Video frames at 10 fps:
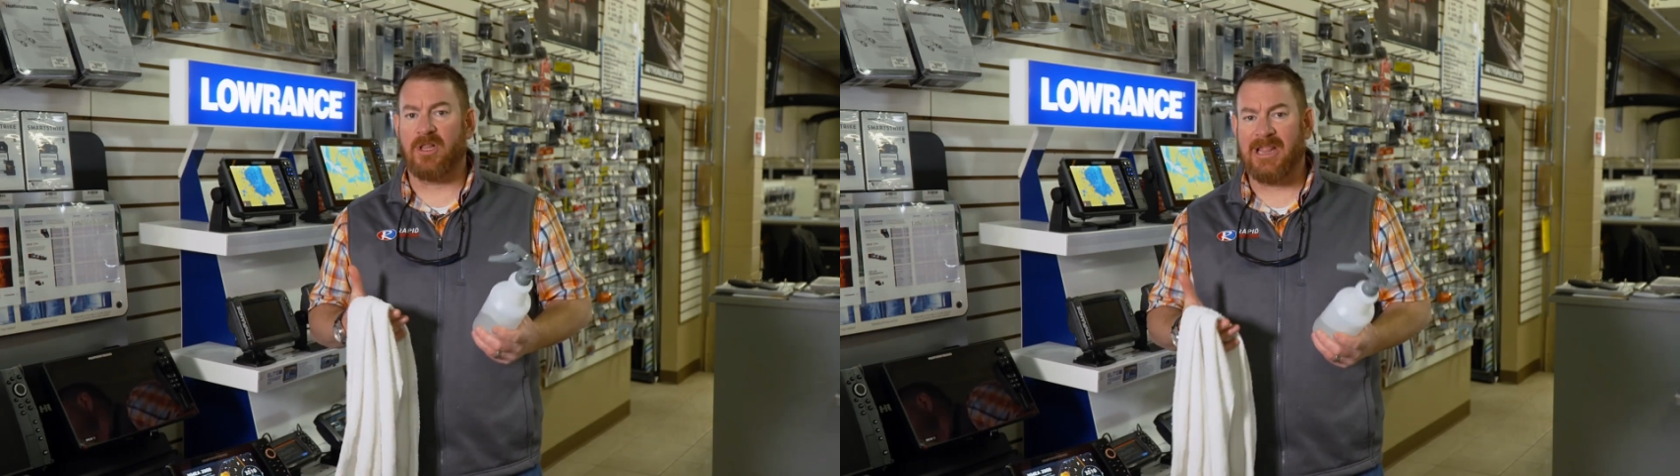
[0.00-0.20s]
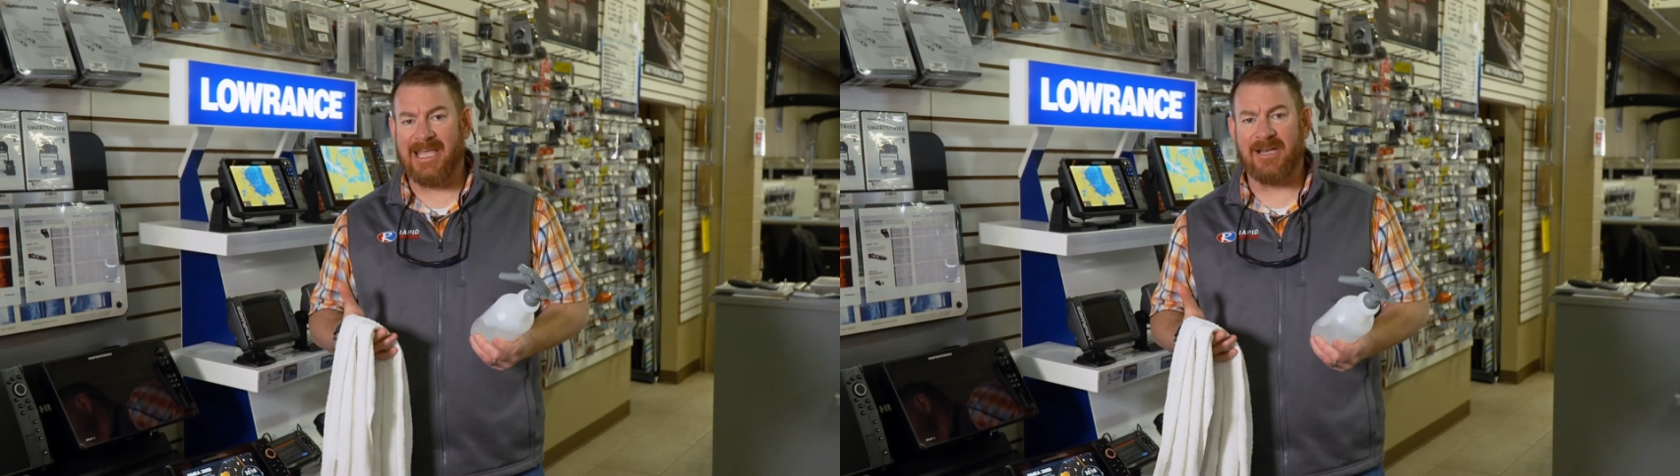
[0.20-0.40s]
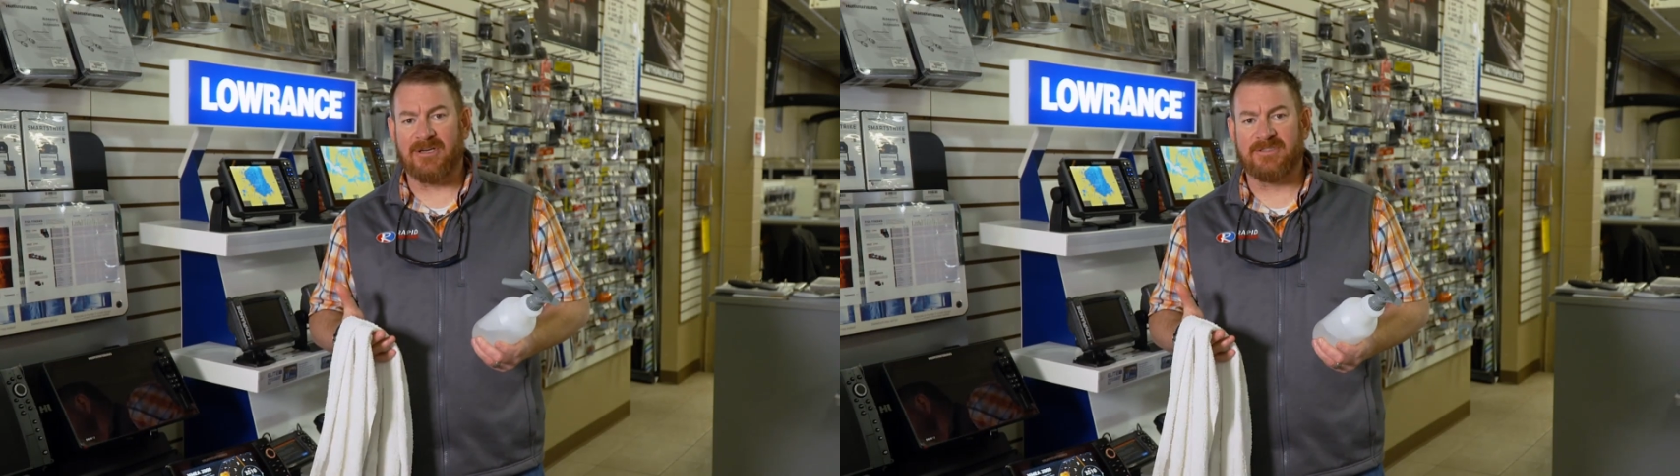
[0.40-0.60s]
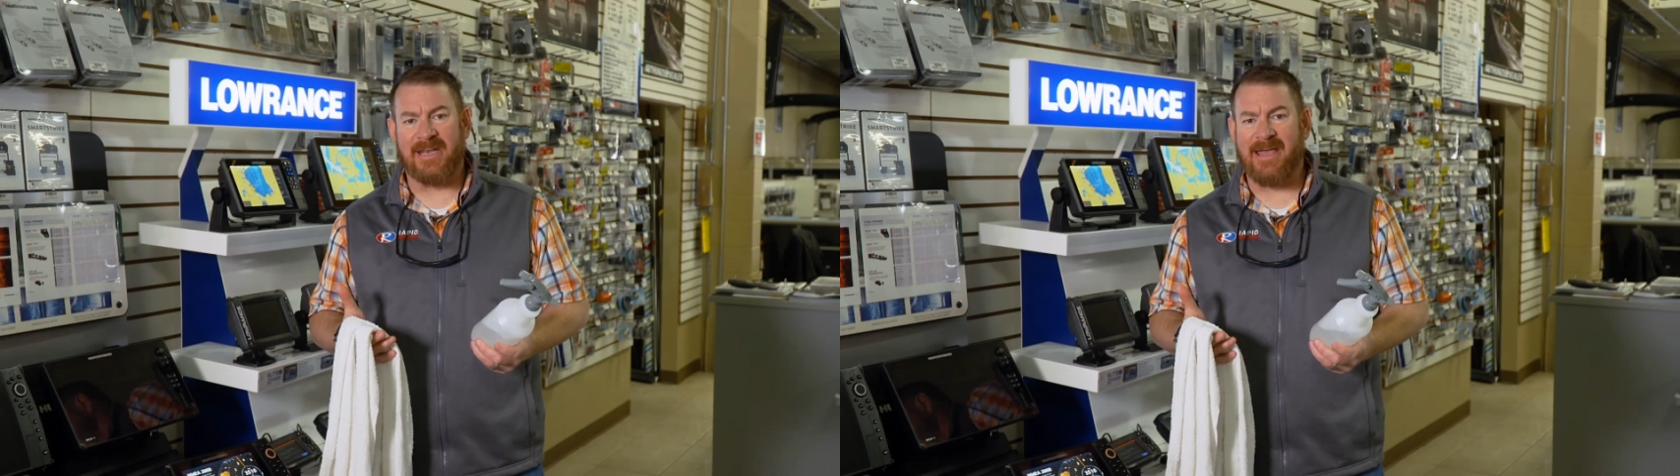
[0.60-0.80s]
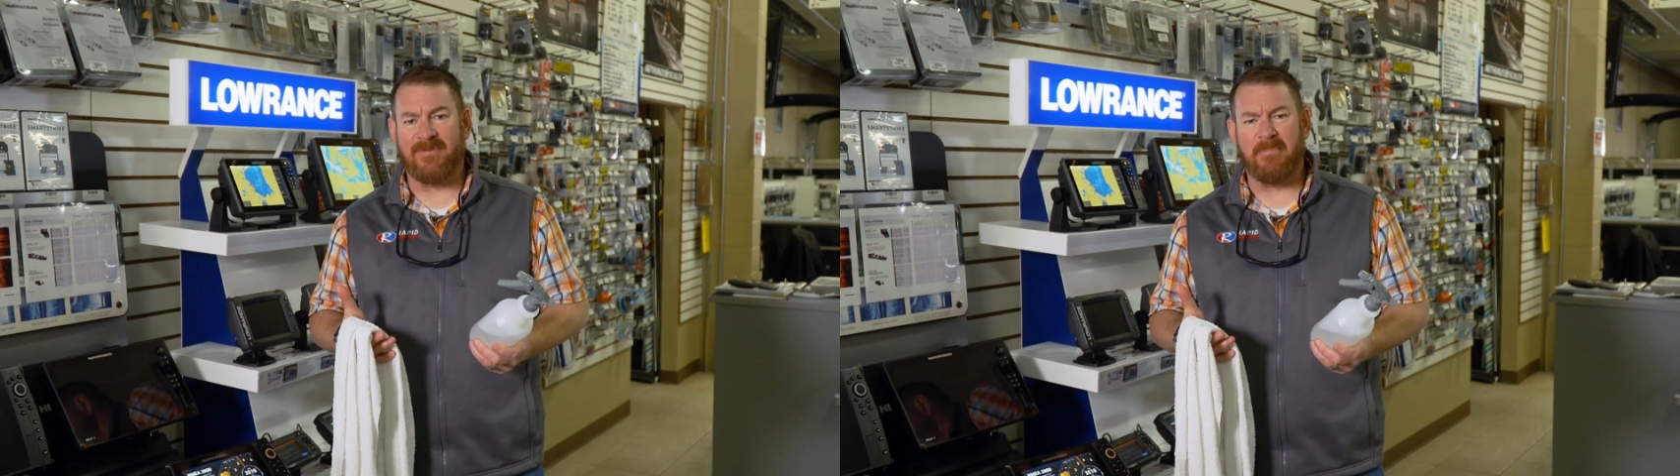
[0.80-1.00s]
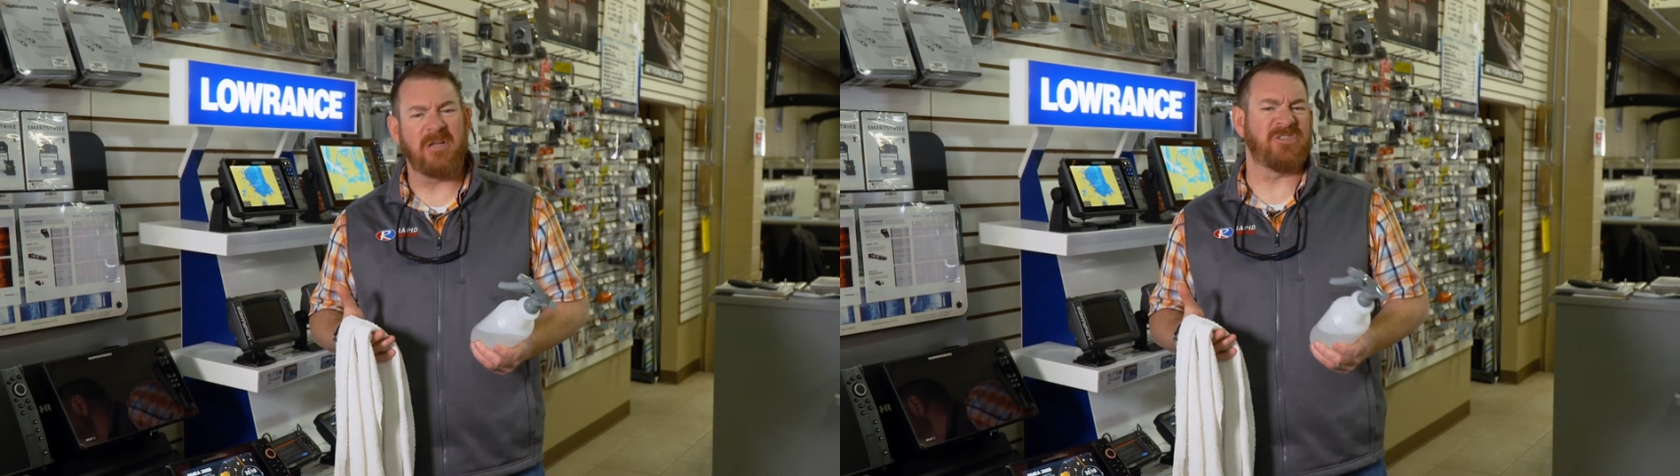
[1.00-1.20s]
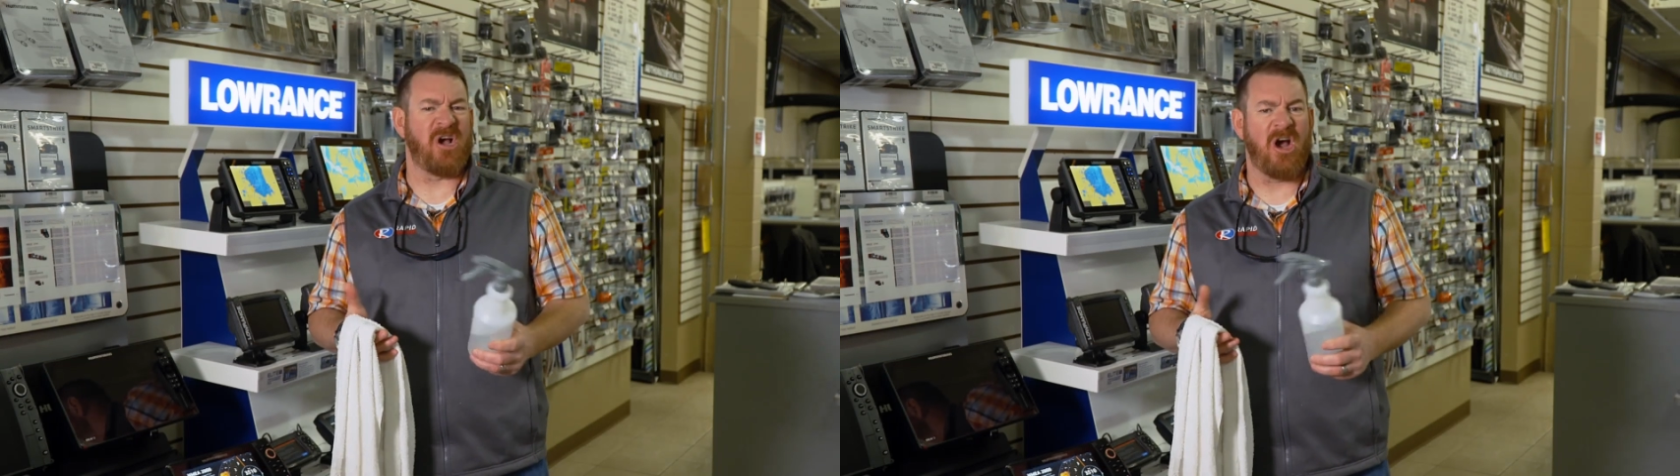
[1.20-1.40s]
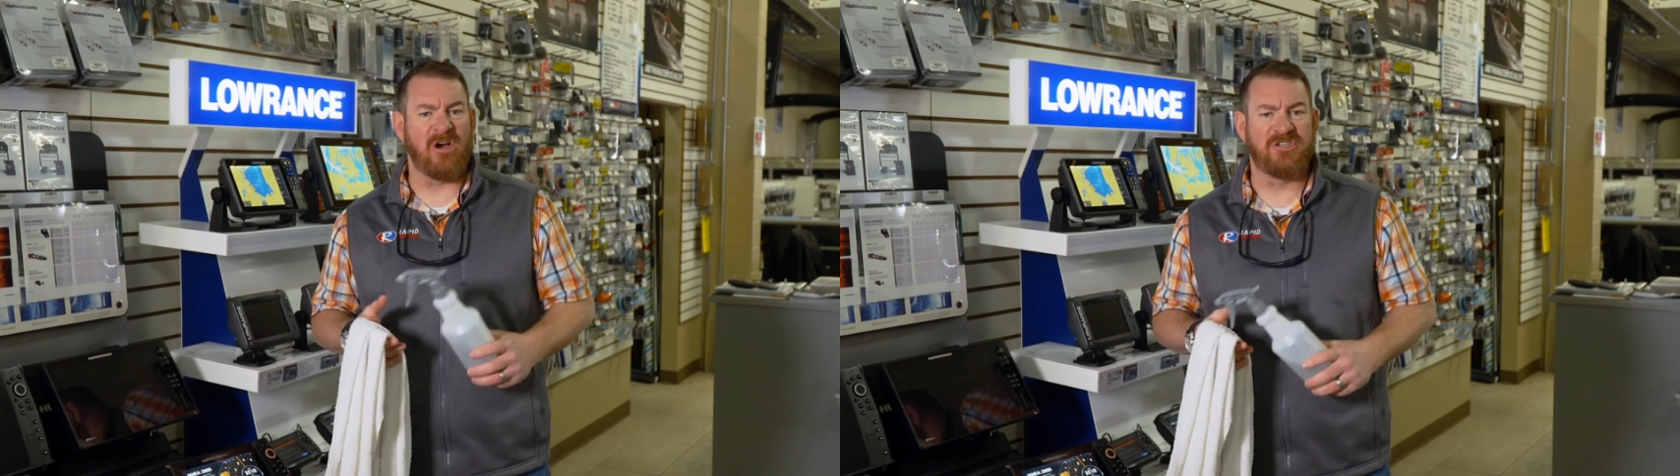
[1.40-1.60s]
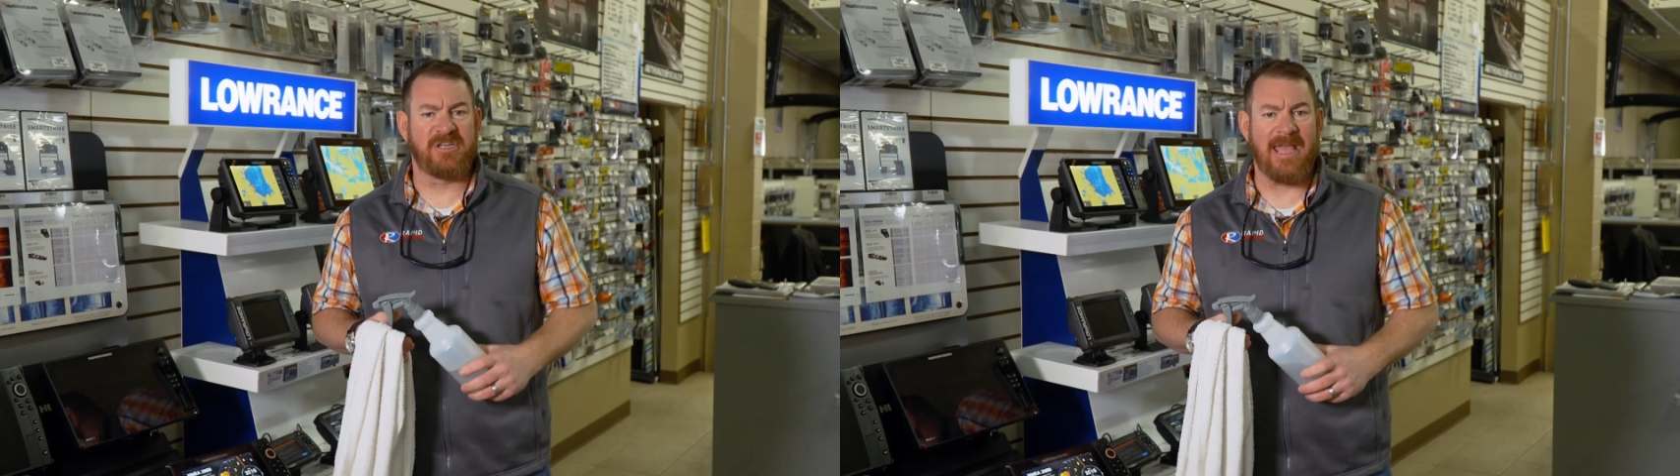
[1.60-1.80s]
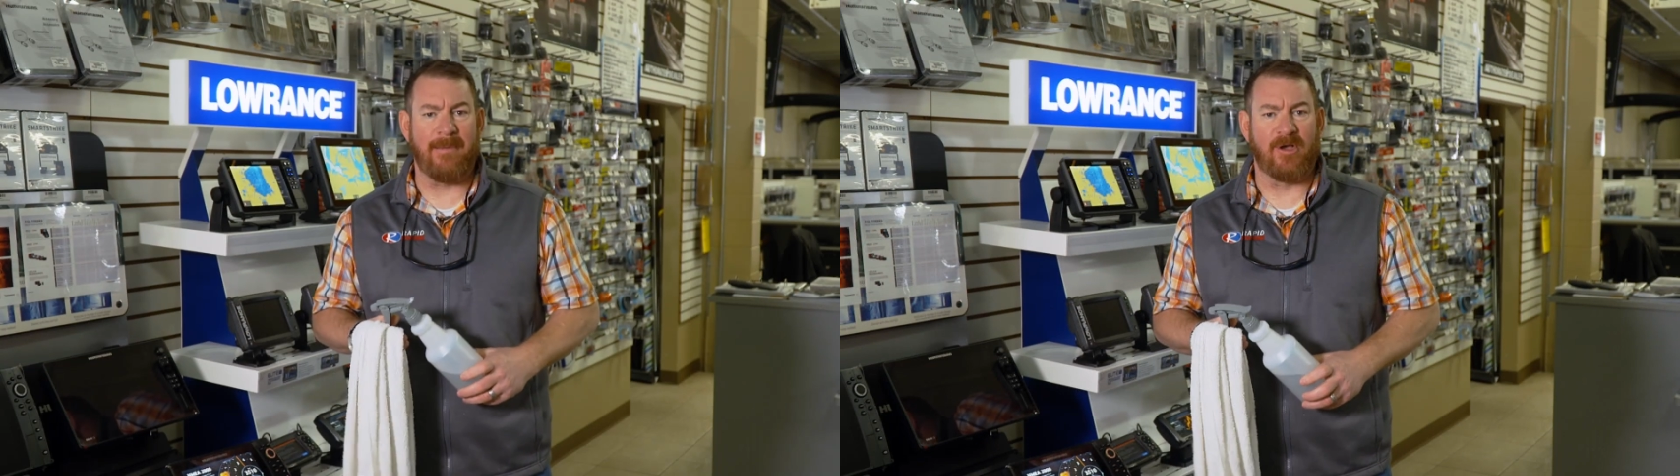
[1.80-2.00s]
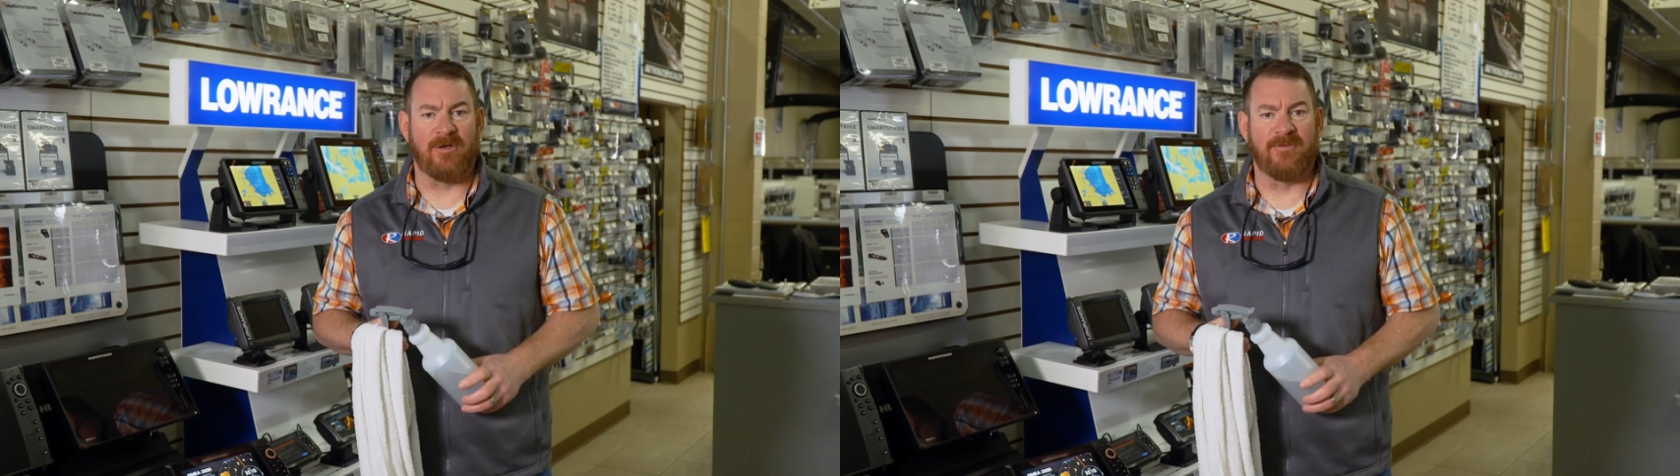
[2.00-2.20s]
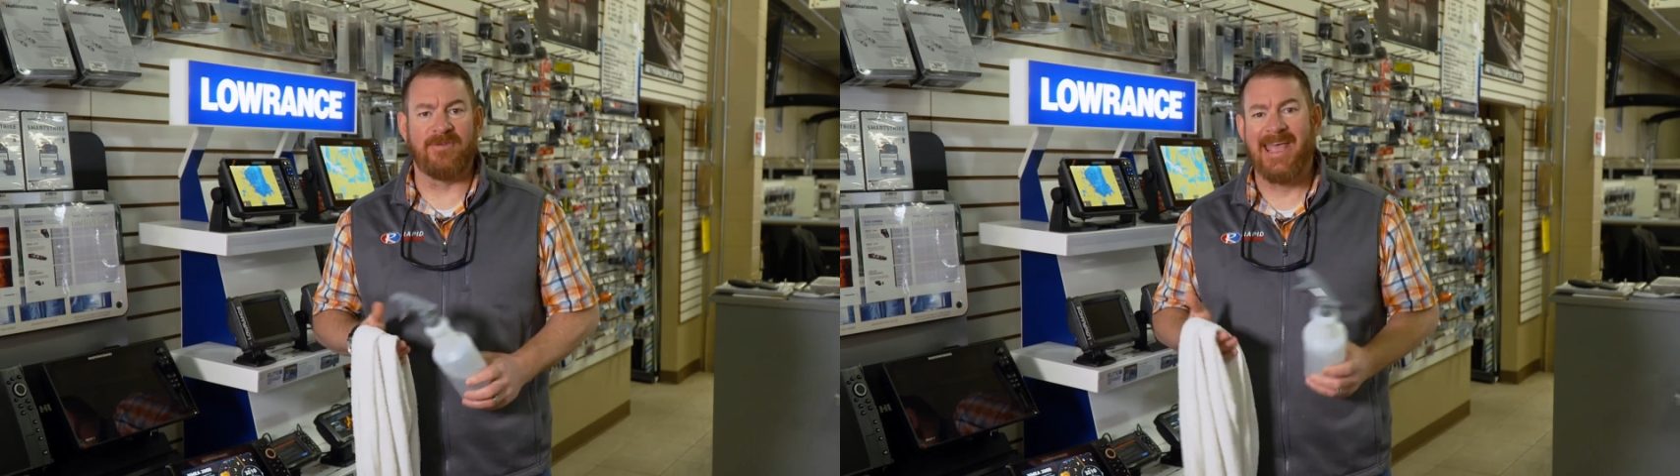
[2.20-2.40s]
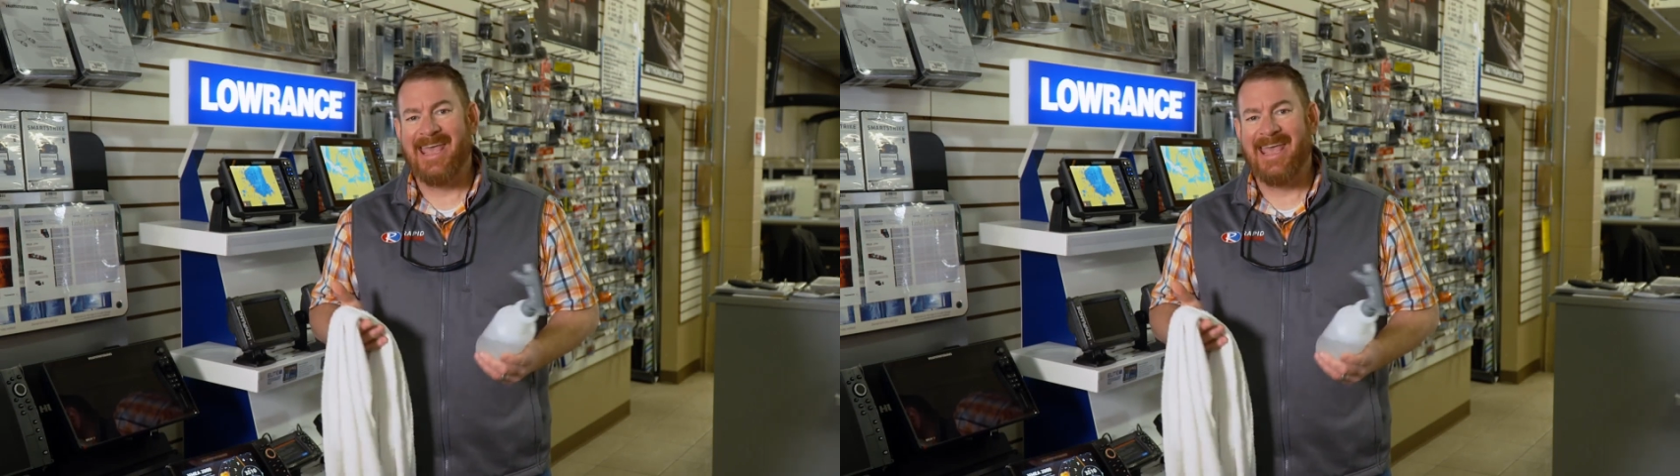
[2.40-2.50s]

cleaners that have a bunch of harsh chemicals.